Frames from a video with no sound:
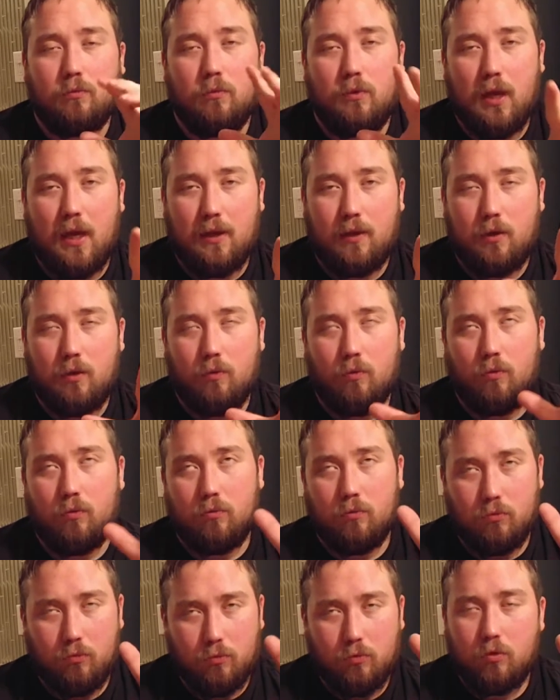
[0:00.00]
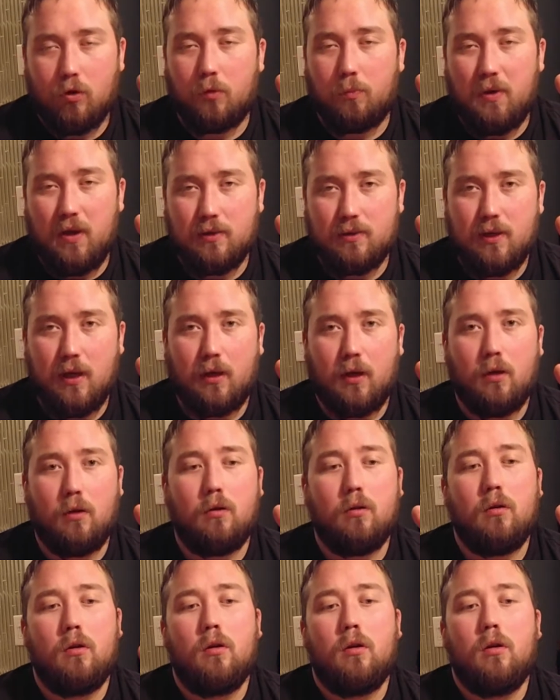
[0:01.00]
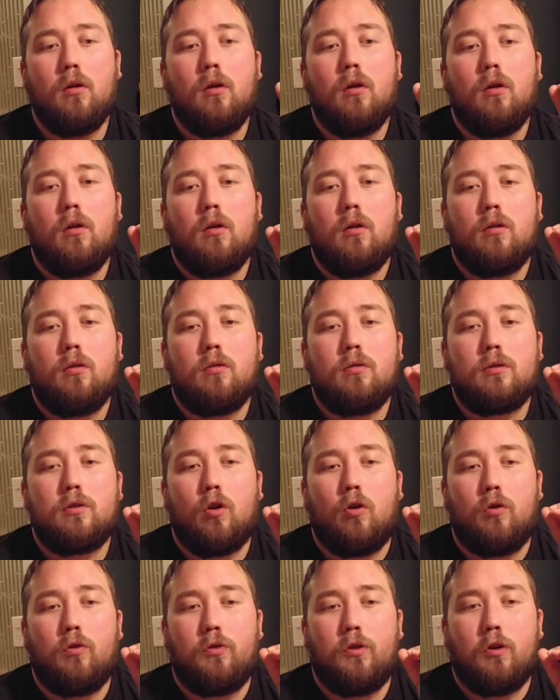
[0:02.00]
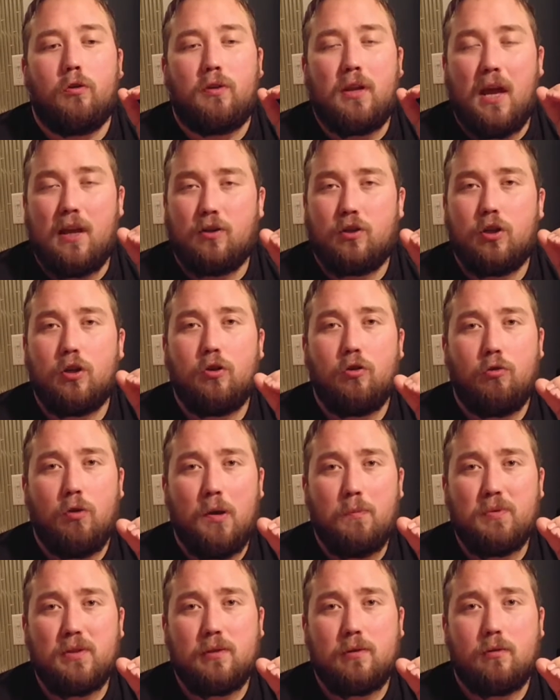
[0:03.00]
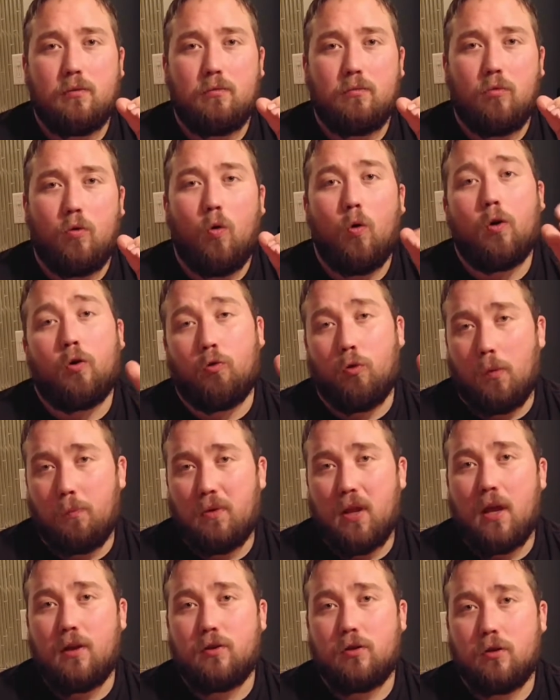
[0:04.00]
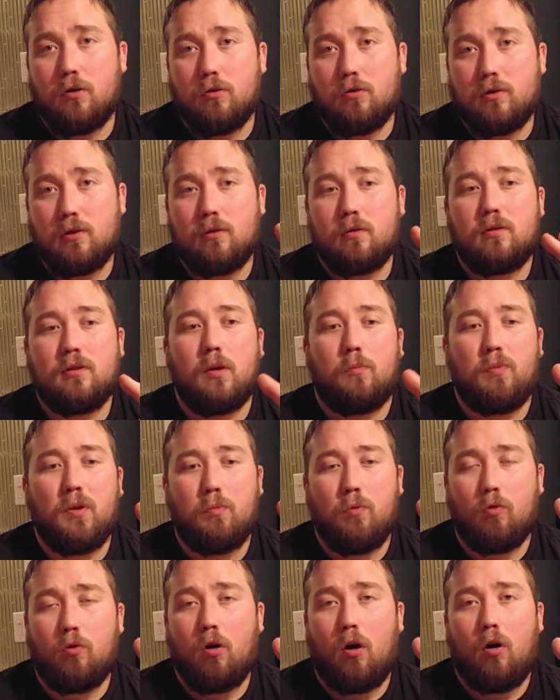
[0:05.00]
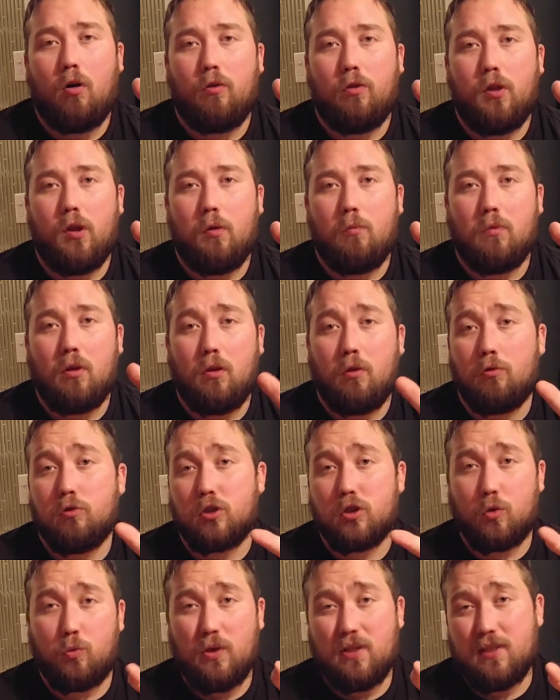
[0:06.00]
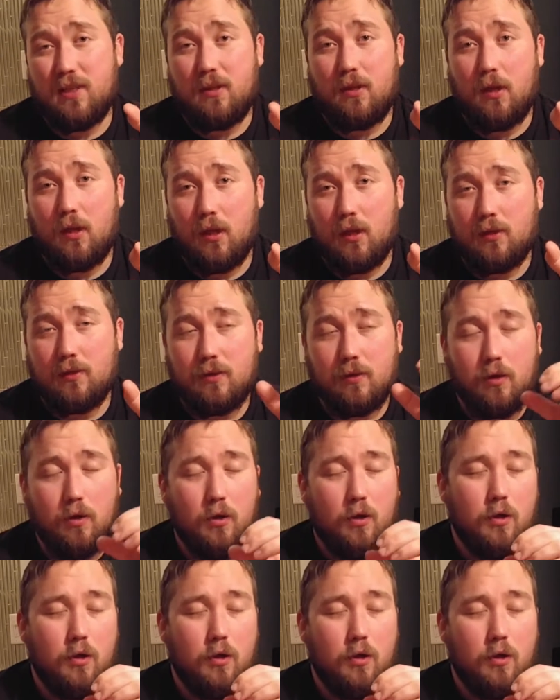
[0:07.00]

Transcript: Thank you. Took me a second. So they're tension grips or grip tensioners. Some people call them the little squeezy thingies.